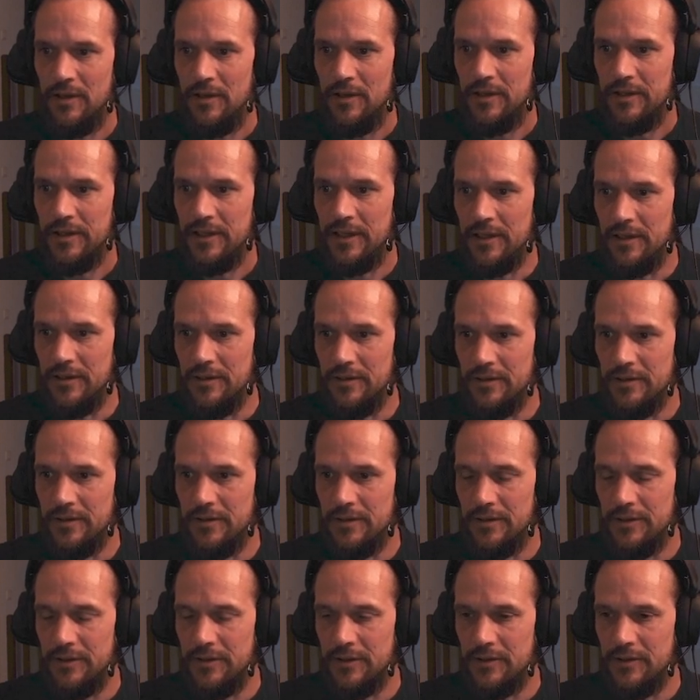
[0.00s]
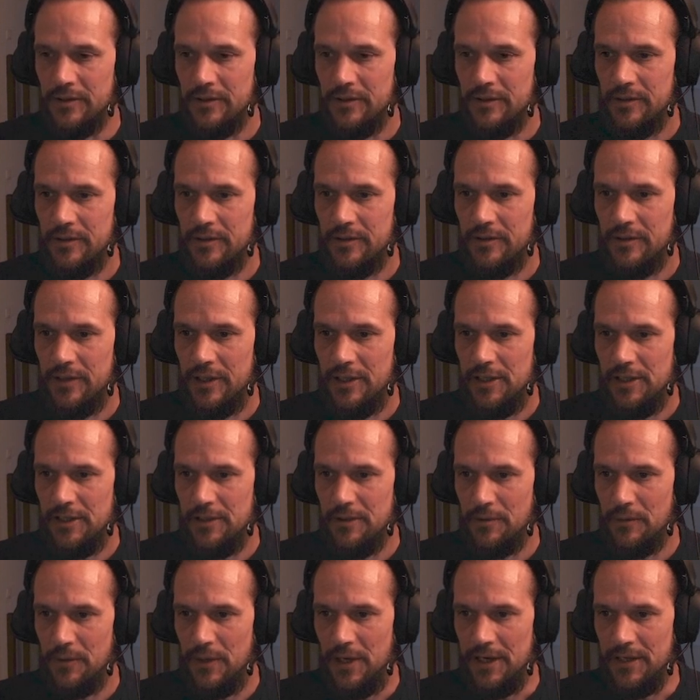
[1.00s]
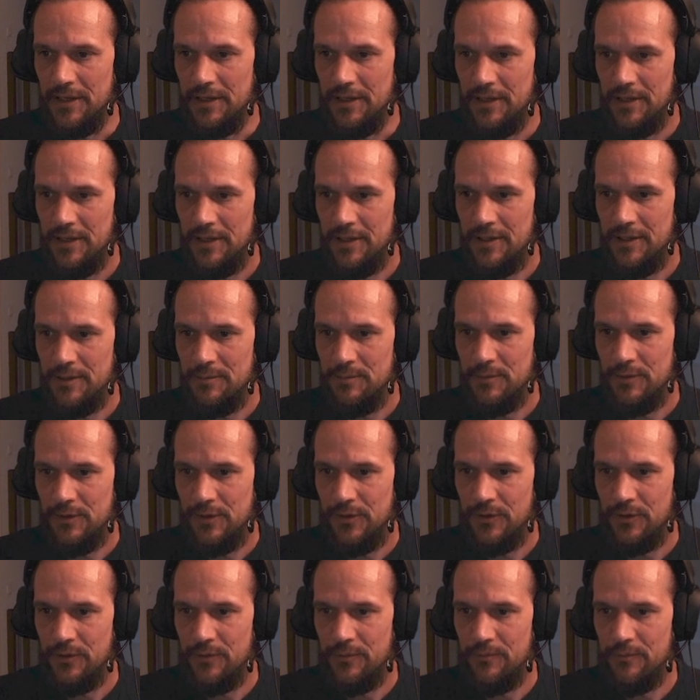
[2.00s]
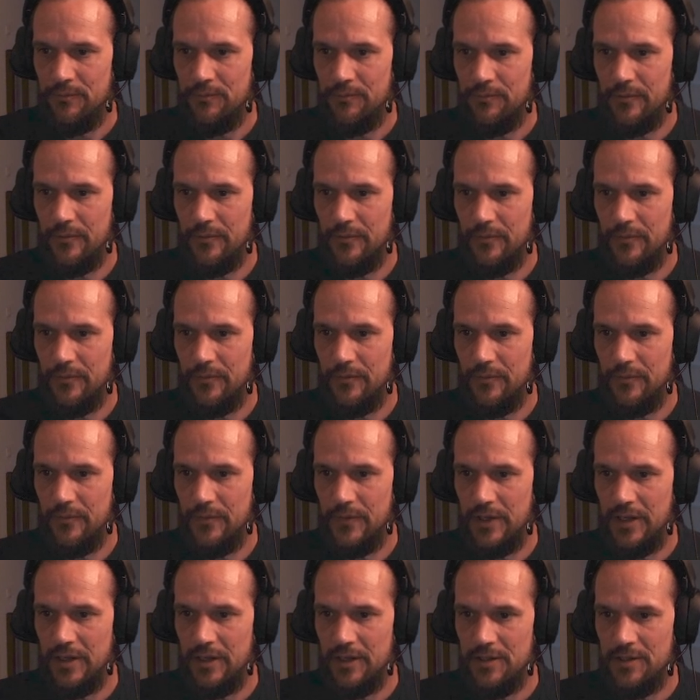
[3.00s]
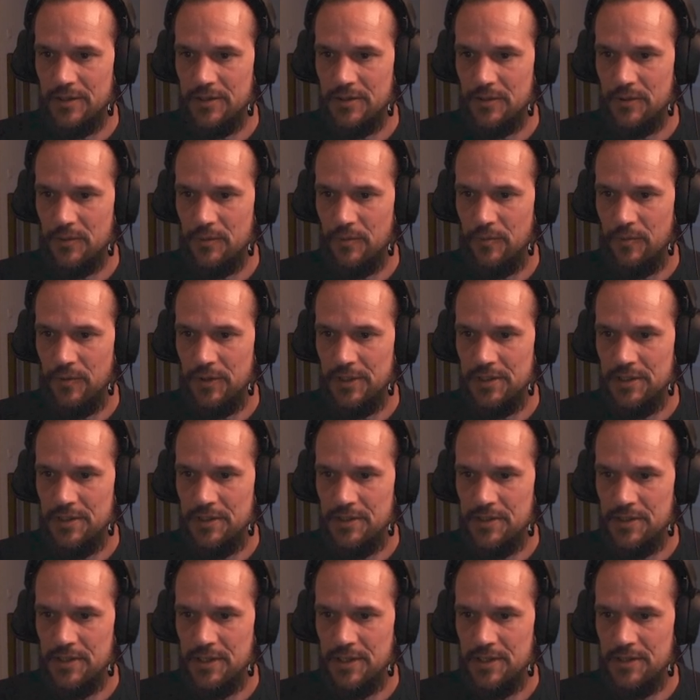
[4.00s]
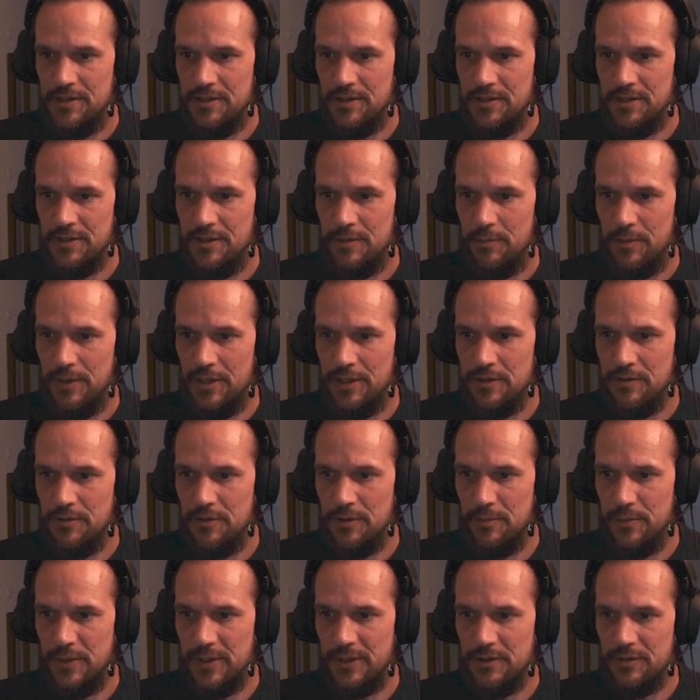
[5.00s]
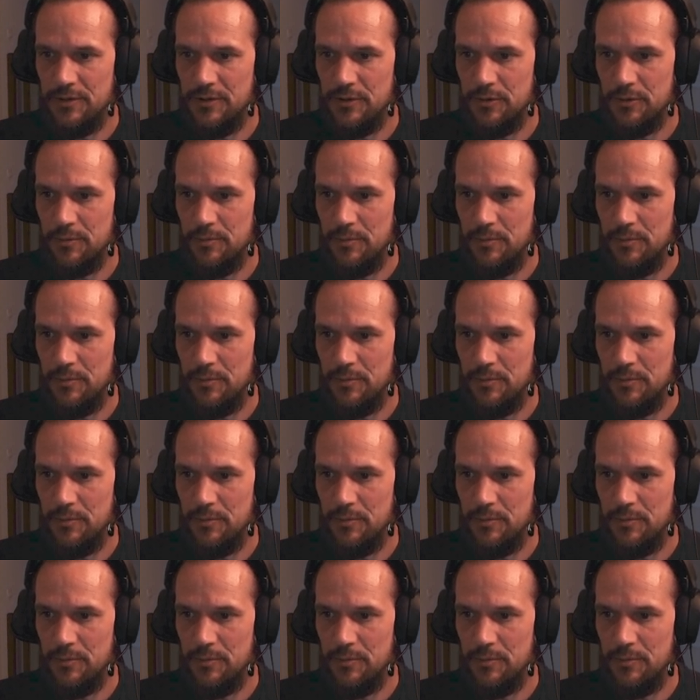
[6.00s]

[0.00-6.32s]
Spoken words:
Yeah, I need the right names. Yes, with these changes, the place unit method should